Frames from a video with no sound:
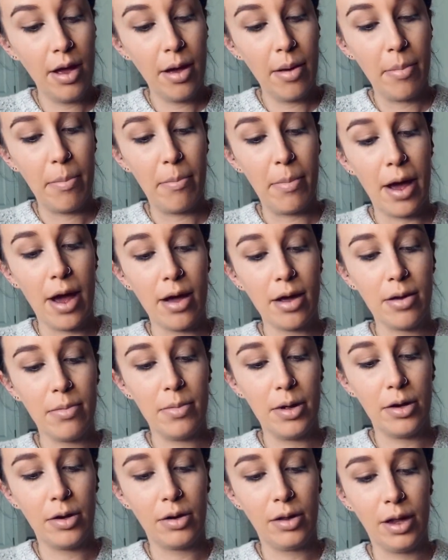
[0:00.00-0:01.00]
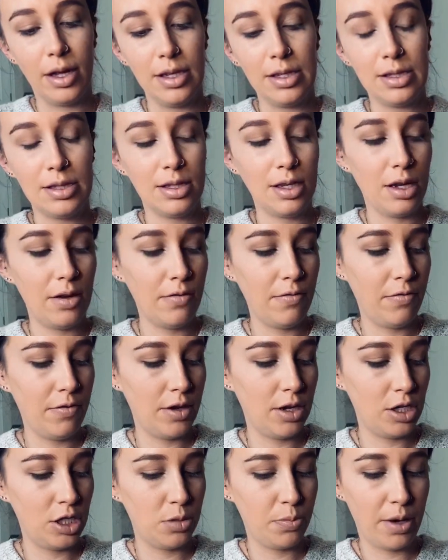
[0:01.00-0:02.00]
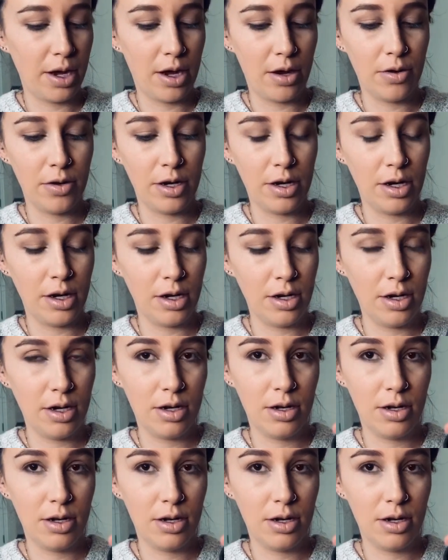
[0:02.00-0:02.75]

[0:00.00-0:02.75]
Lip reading: MAC Mineralized Skin Finish Powder.